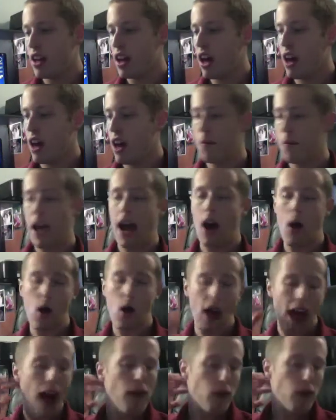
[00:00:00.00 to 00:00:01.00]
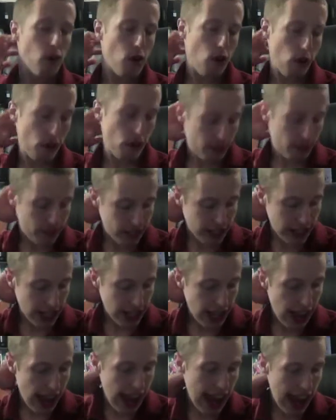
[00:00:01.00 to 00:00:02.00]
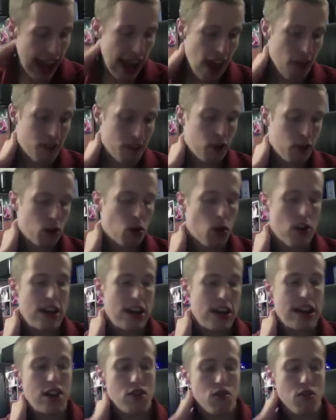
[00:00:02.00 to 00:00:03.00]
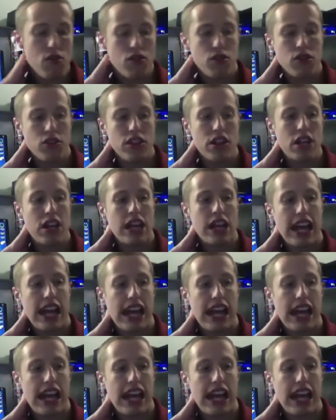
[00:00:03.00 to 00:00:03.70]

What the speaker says: However, if you are interested